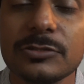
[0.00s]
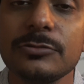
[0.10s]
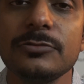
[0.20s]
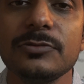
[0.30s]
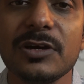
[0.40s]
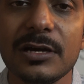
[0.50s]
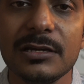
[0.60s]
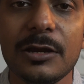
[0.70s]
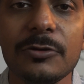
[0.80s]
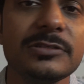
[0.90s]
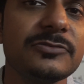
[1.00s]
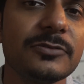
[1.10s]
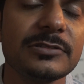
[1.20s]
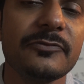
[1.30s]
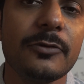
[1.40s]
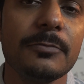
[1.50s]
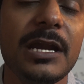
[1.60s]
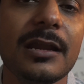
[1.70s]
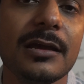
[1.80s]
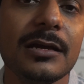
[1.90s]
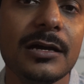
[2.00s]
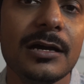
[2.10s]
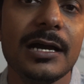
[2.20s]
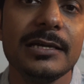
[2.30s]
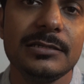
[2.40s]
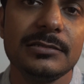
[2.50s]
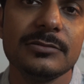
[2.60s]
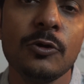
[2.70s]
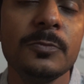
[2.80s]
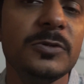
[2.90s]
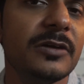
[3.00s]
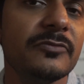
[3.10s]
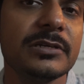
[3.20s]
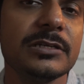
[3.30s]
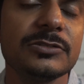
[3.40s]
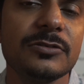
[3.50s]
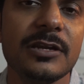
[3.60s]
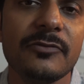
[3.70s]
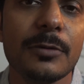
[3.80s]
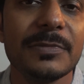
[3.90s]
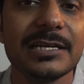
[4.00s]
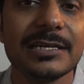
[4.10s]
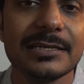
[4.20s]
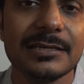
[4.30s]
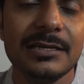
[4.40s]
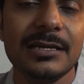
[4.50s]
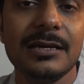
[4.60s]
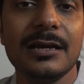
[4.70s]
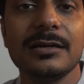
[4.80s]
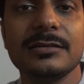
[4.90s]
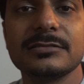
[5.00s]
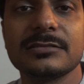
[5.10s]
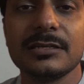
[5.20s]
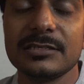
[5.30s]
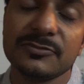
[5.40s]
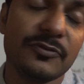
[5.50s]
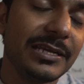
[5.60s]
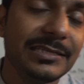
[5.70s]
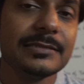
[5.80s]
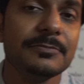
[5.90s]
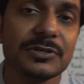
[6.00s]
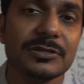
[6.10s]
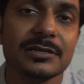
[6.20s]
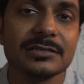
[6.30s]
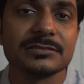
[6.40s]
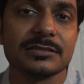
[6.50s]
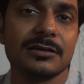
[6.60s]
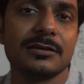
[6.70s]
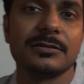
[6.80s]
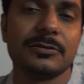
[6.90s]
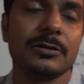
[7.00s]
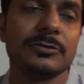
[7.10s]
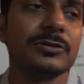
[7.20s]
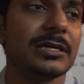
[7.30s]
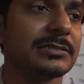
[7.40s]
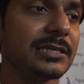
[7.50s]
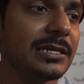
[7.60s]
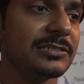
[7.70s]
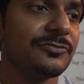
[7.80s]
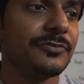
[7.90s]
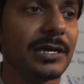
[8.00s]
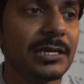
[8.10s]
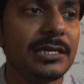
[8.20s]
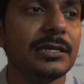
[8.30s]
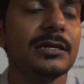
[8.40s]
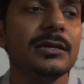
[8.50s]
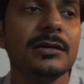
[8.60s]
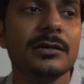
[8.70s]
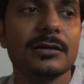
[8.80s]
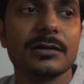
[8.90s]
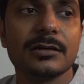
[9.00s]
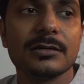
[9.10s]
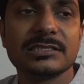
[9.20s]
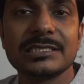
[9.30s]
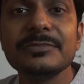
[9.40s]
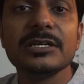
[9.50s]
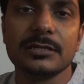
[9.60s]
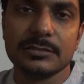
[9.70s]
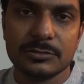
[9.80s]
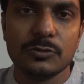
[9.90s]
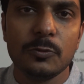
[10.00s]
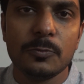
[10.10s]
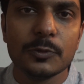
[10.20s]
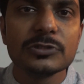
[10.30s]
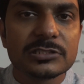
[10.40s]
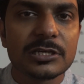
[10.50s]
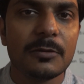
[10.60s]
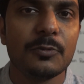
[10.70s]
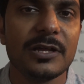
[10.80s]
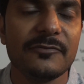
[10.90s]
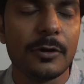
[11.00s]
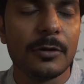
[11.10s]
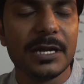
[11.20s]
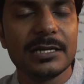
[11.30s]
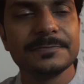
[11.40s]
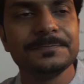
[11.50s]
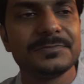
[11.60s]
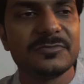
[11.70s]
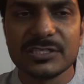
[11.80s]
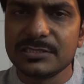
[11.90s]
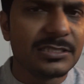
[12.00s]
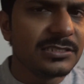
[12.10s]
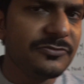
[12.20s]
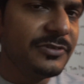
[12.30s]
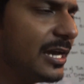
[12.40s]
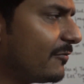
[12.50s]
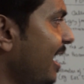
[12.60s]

so uh, now this was the format. Uh, I hope you have understood the format as it's very simple. It's uh, you can say it's very uh, similar to position reporting format, but just we have